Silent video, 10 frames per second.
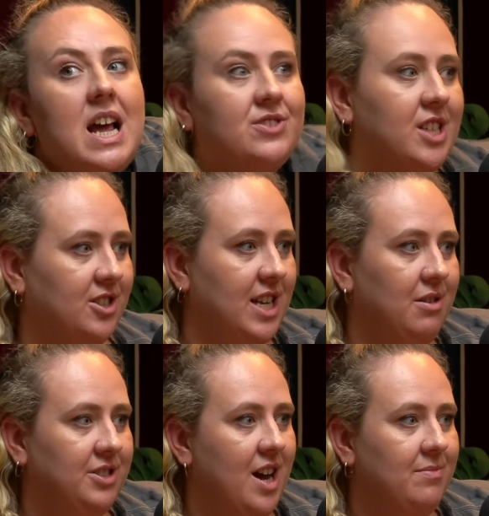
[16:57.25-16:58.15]
have such
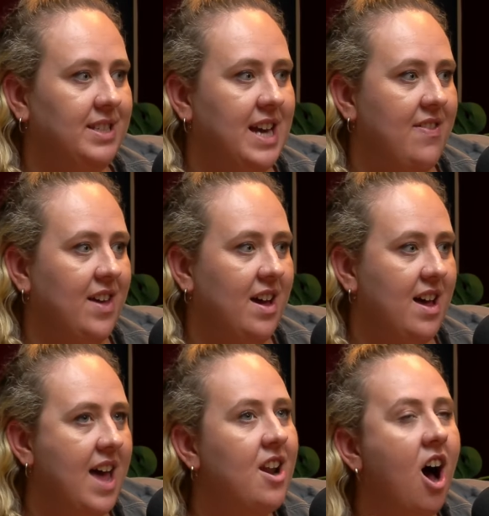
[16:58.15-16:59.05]
little time together
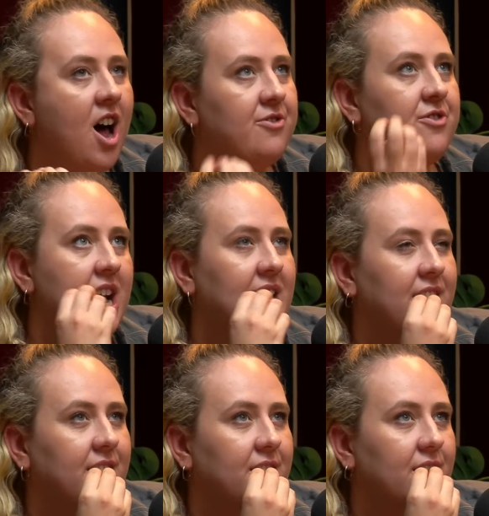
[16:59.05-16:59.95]
and I really